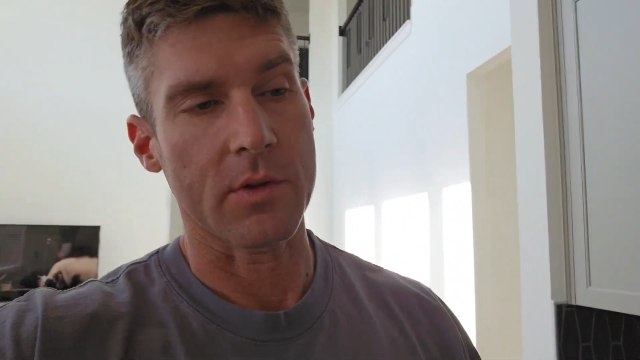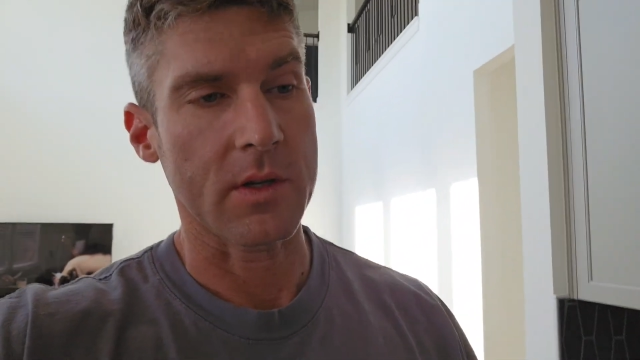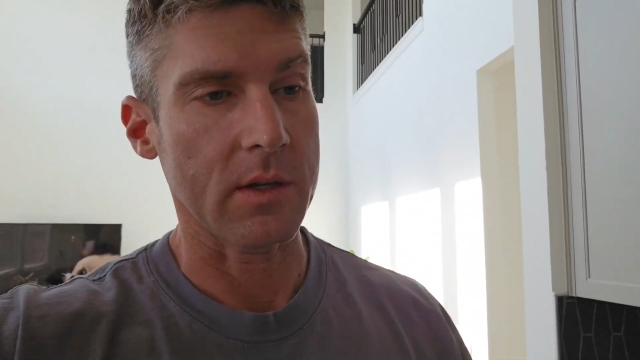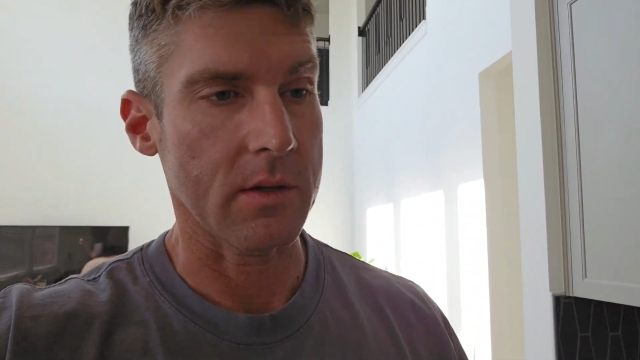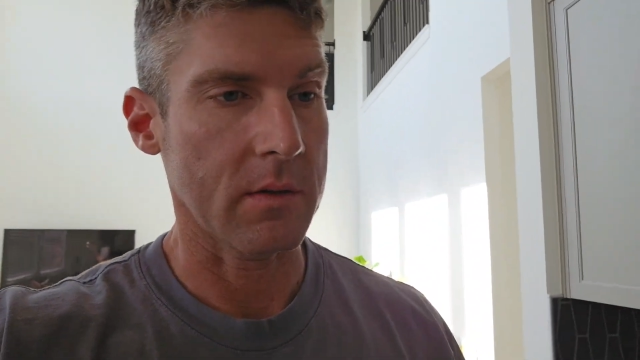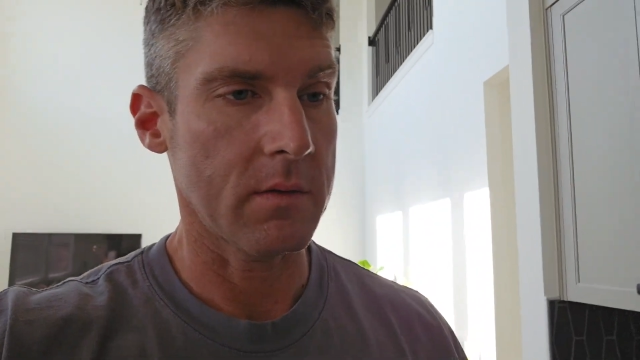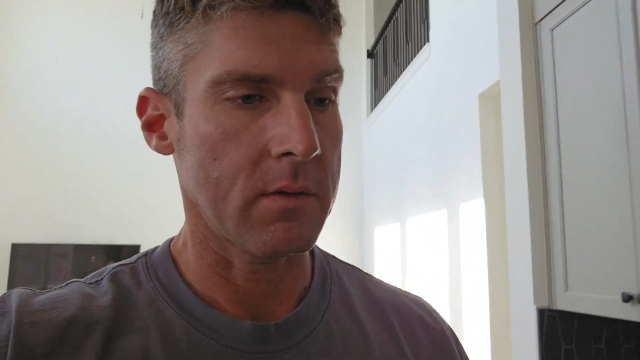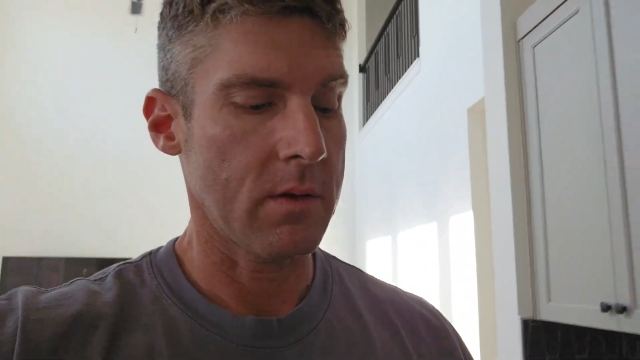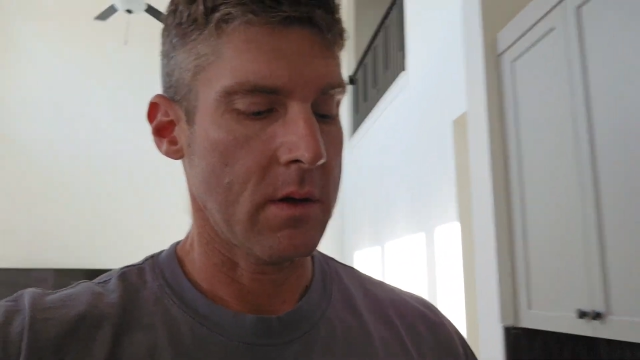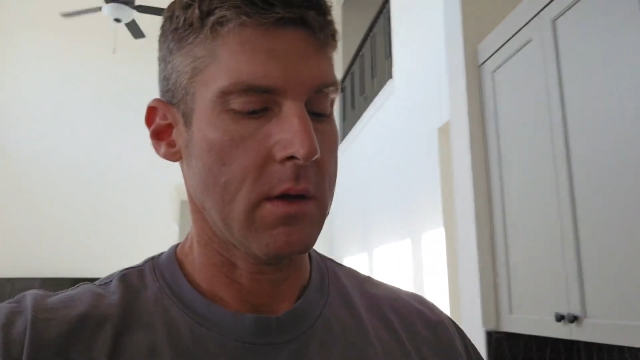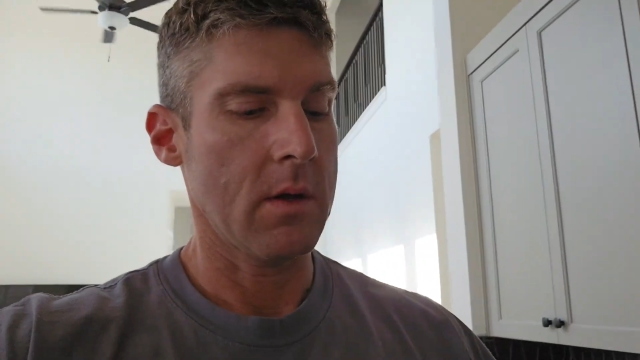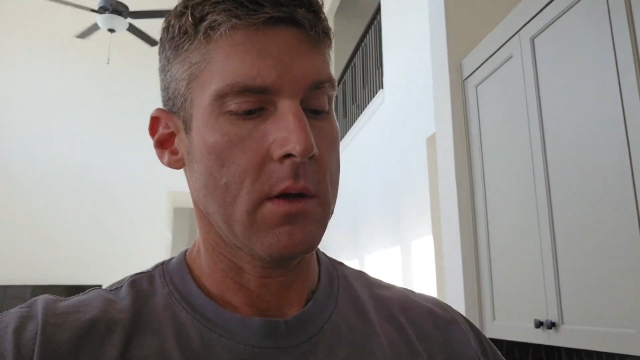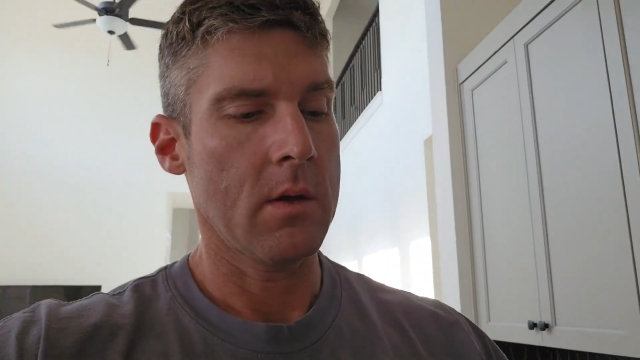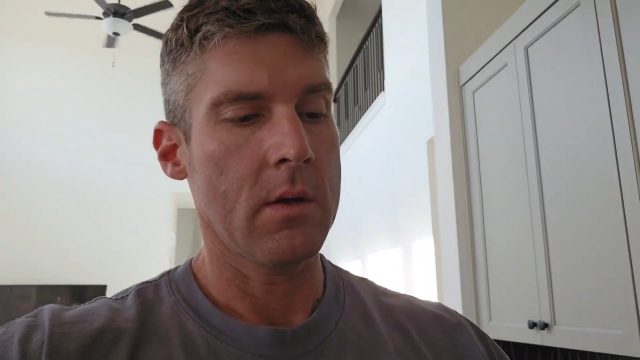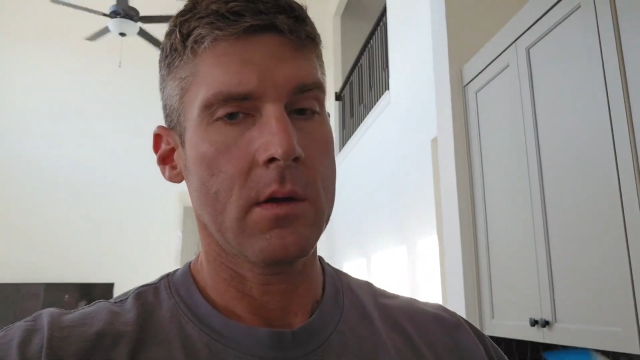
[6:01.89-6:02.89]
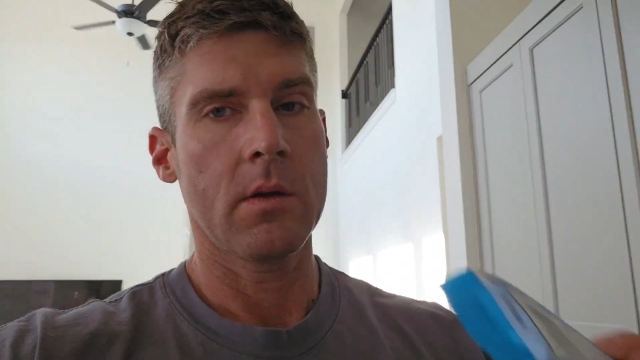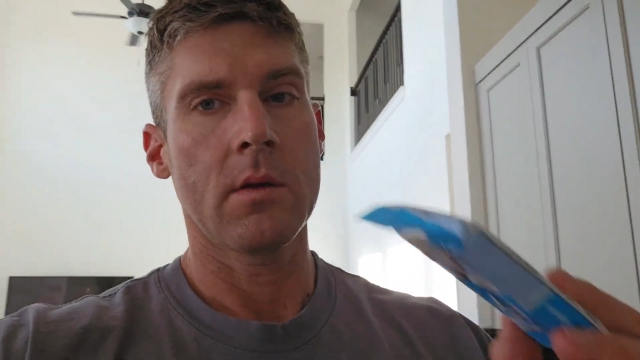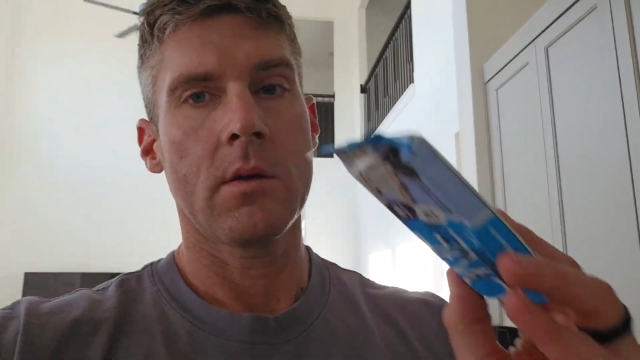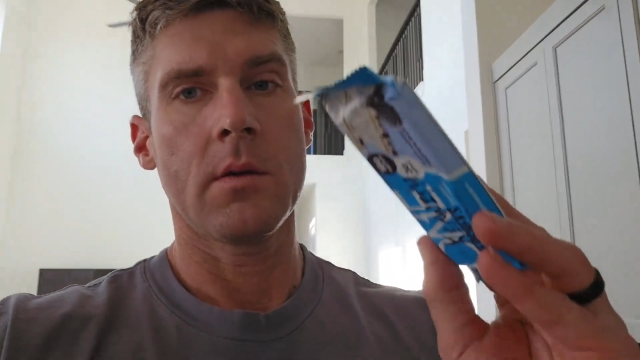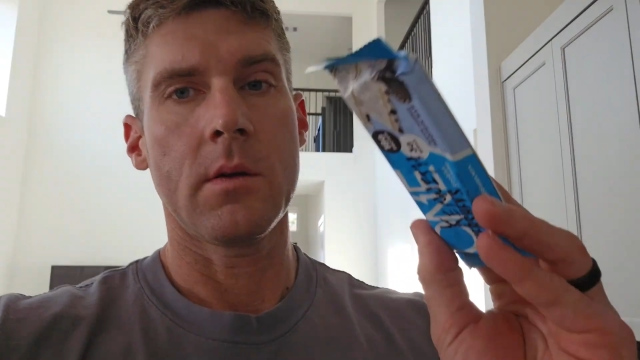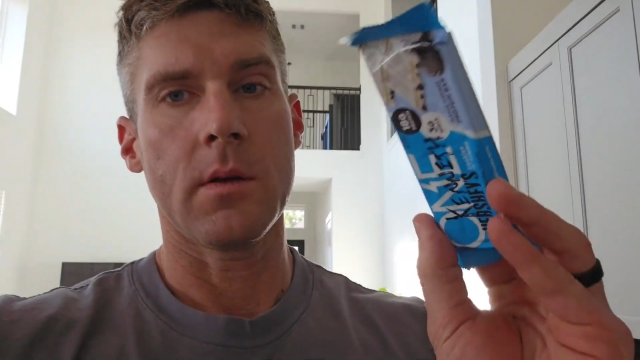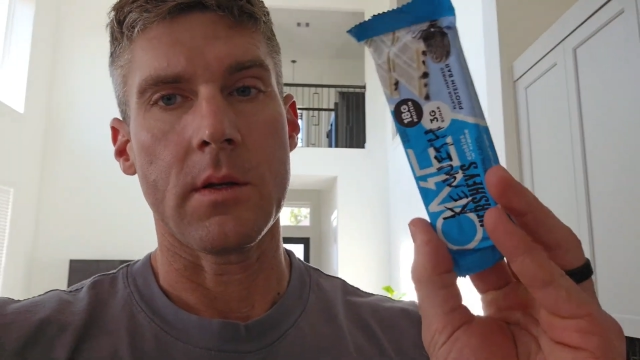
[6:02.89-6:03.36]
kids
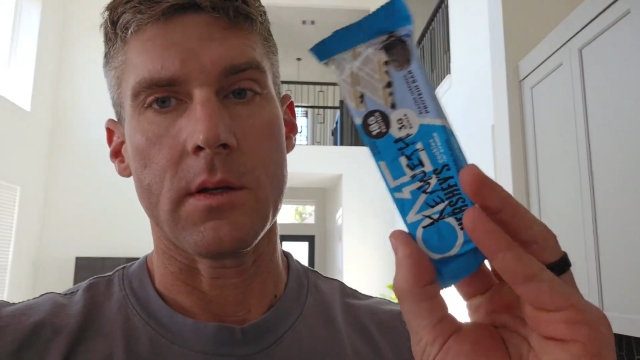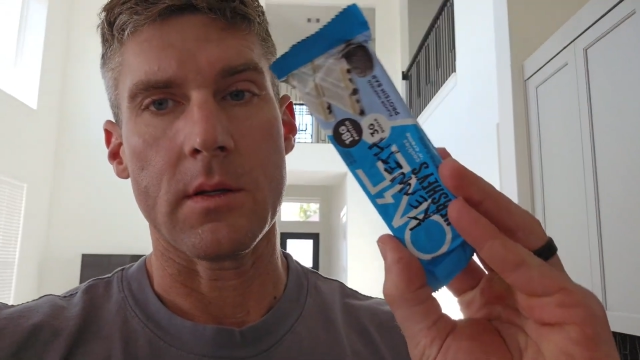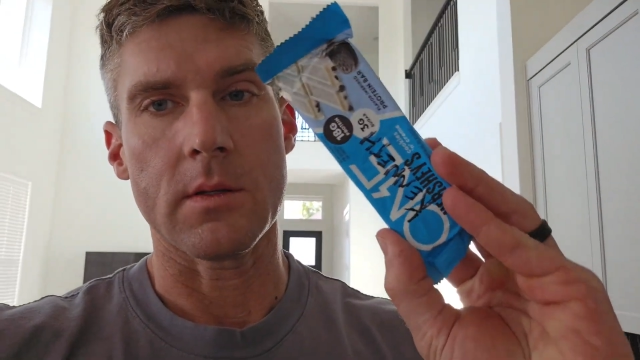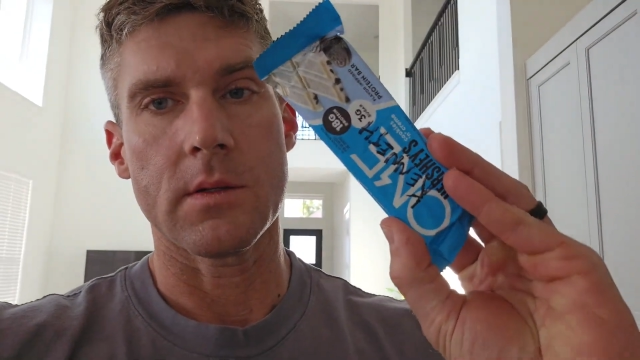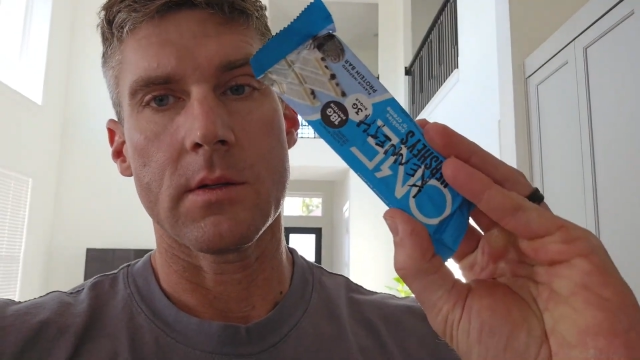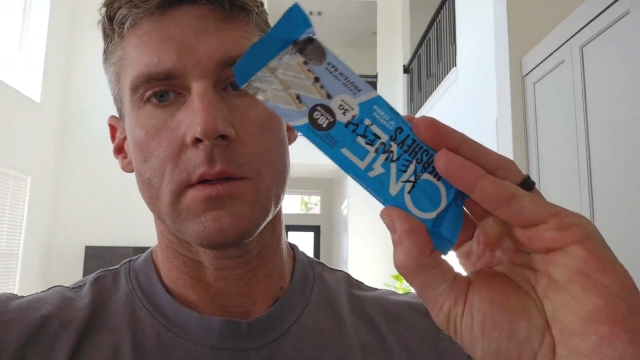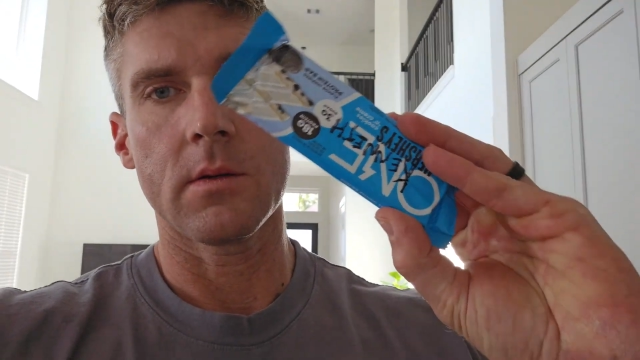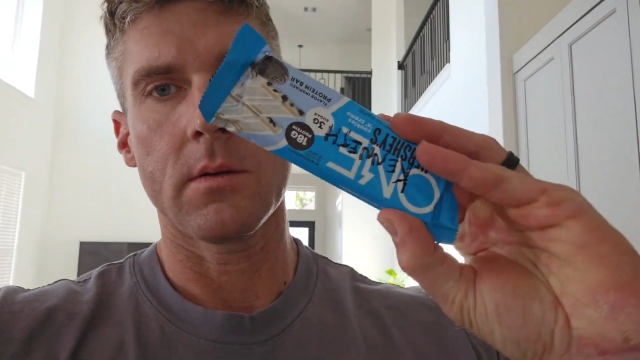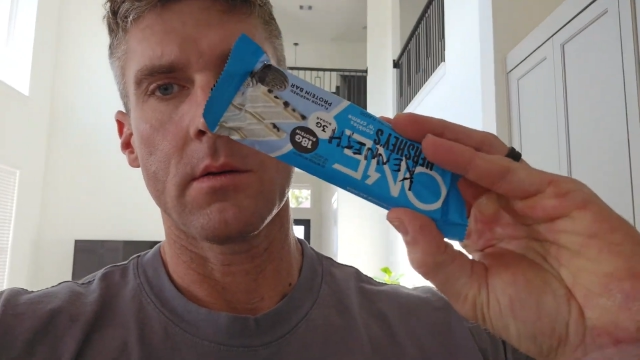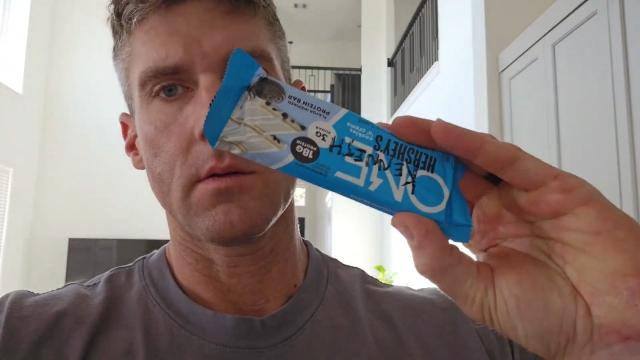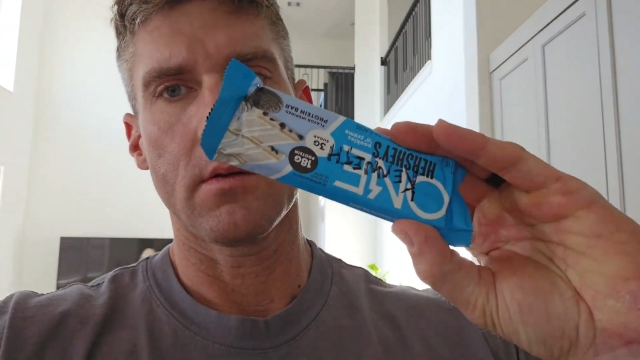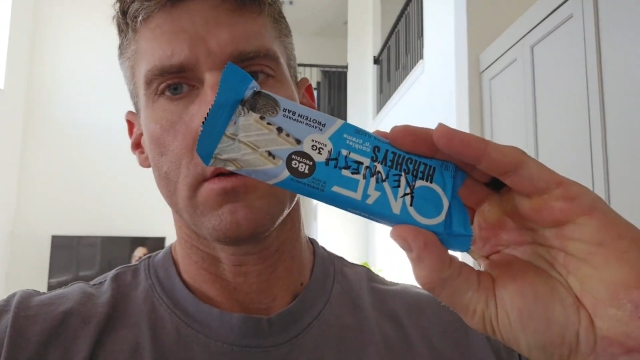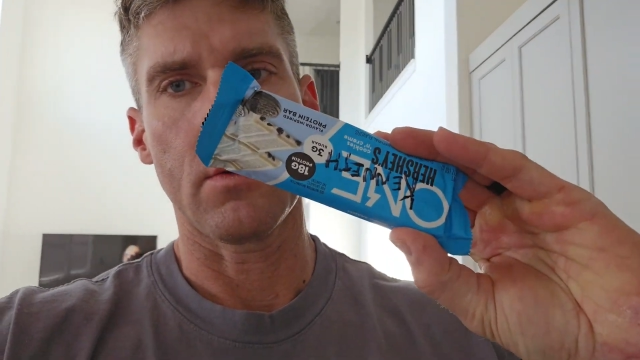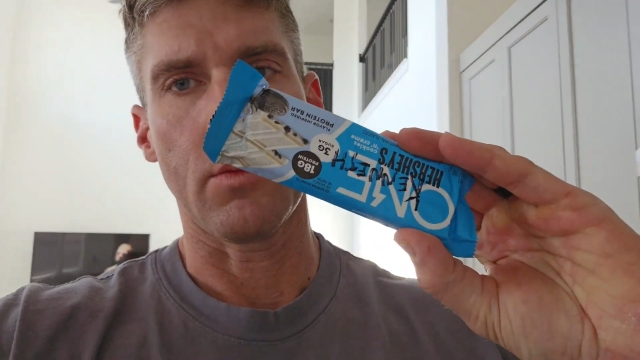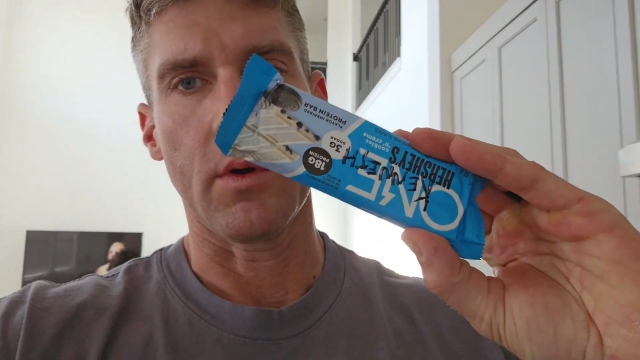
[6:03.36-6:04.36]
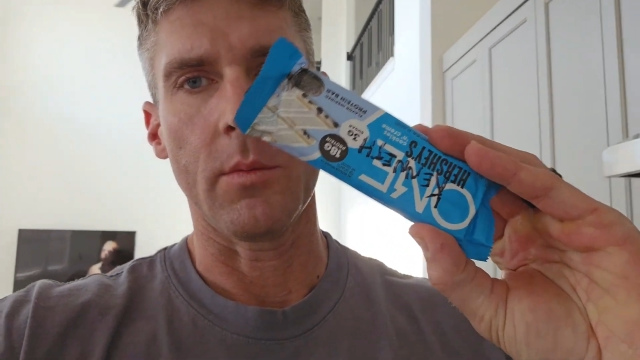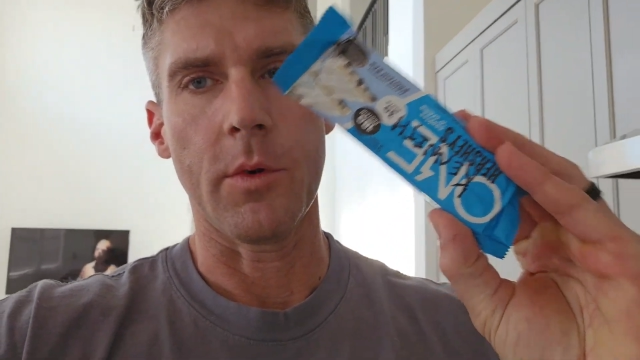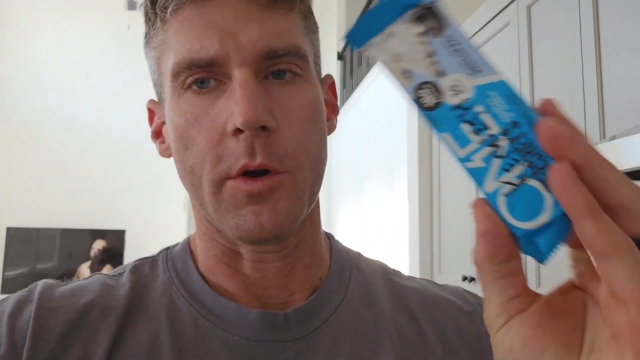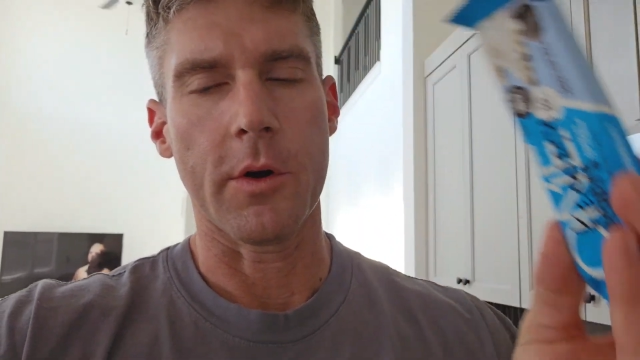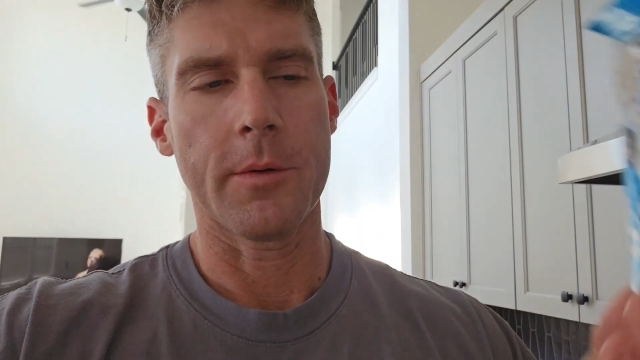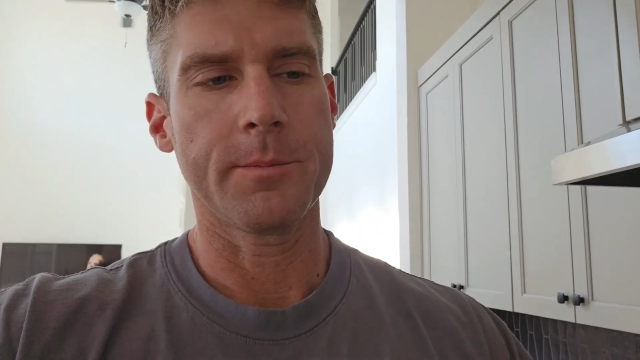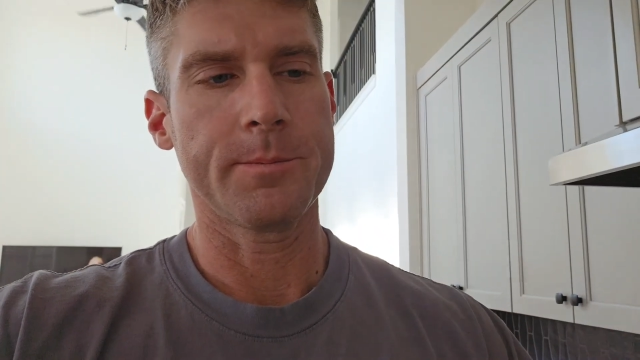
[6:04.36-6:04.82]
is 1 bar.